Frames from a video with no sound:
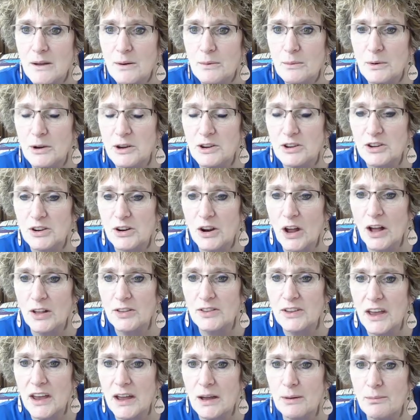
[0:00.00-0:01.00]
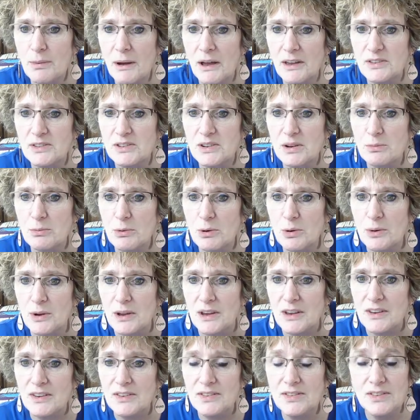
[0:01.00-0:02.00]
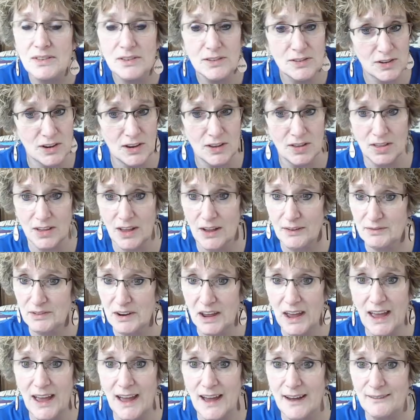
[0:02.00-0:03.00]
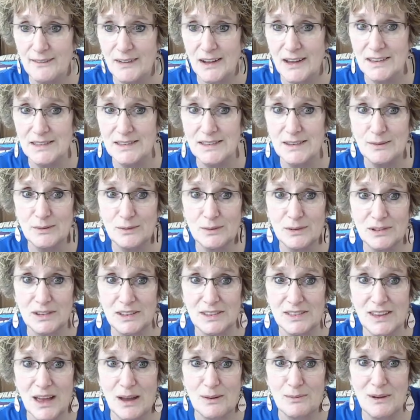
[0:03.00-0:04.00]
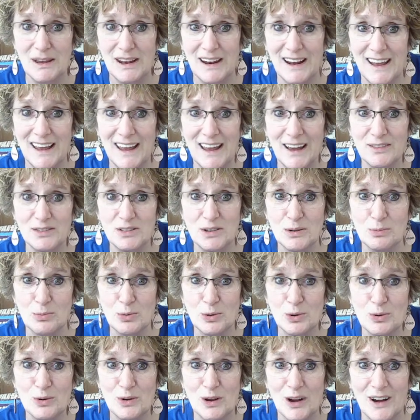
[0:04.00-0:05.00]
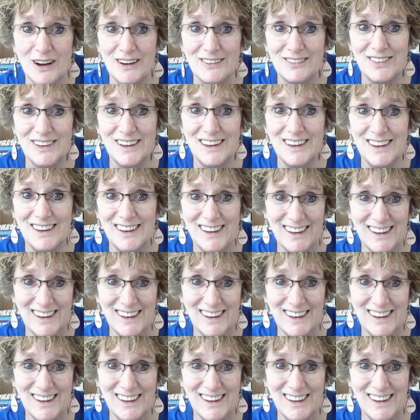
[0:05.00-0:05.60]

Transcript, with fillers: We should all take a bus to Marie's. She'd love to have us. Does that mean I have to brew coffee?